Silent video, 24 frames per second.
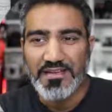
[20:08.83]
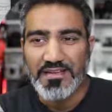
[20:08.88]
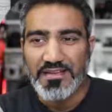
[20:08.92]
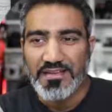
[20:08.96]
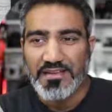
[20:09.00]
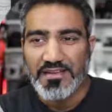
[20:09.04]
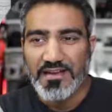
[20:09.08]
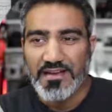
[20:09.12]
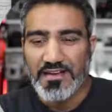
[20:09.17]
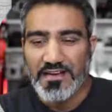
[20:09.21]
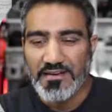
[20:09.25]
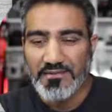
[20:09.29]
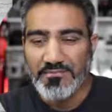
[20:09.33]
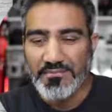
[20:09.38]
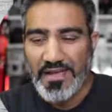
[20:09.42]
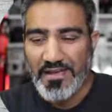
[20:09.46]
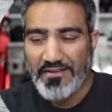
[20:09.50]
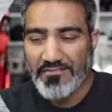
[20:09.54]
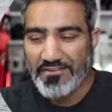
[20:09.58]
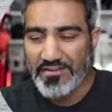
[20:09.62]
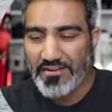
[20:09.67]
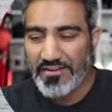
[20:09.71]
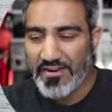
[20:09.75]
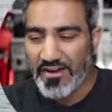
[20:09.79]

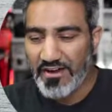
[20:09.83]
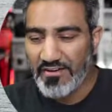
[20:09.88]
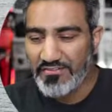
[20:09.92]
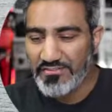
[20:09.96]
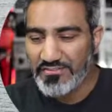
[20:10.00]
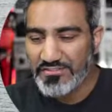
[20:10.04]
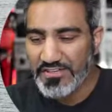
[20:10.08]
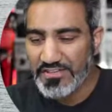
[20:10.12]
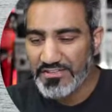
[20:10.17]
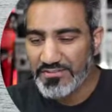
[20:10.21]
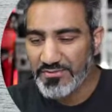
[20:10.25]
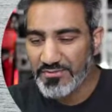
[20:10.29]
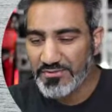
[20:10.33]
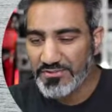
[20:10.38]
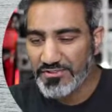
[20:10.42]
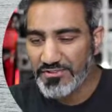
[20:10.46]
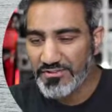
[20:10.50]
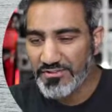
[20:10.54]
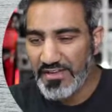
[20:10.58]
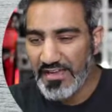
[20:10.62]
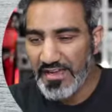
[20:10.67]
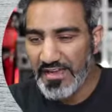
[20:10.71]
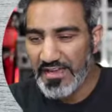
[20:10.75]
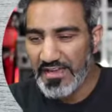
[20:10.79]
Having a conversation with you
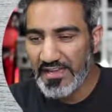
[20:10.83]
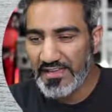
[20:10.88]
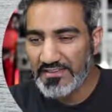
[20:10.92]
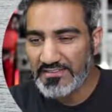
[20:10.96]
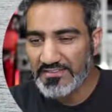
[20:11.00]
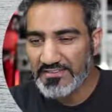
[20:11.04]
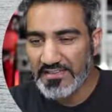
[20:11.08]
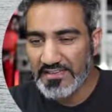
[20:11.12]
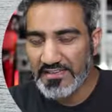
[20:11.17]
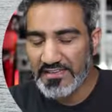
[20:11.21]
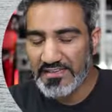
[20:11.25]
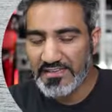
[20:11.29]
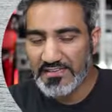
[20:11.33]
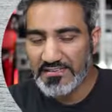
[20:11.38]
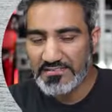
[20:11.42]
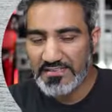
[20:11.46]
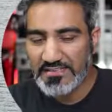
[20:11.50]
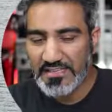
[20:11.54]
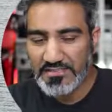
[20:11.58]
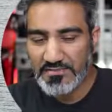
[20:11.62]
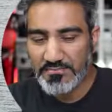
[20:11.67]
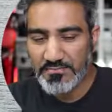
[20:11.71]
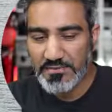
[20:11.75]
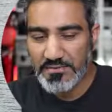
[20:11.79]
guys
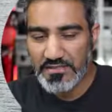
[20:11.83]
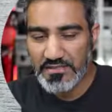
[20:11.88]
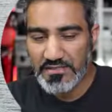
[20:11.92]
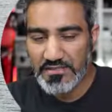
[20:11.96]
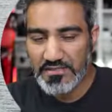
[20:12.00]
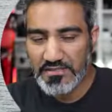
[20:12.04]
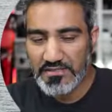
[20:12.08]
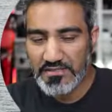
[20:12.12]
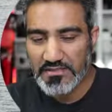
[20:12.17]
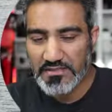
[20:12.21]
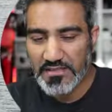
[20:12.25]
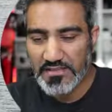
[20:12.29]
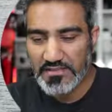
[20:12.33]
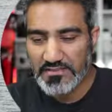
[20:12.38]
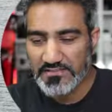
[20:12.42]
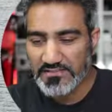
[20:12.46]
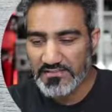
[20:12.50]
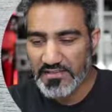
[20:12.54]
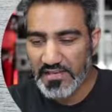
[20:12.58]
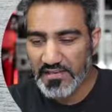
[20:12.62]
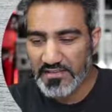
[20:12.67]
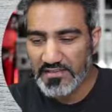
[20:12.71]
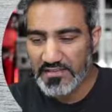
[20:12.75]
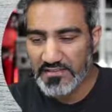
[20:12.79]
has been
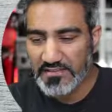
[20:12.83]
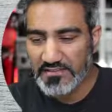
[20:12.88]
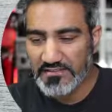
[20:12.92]
exciting.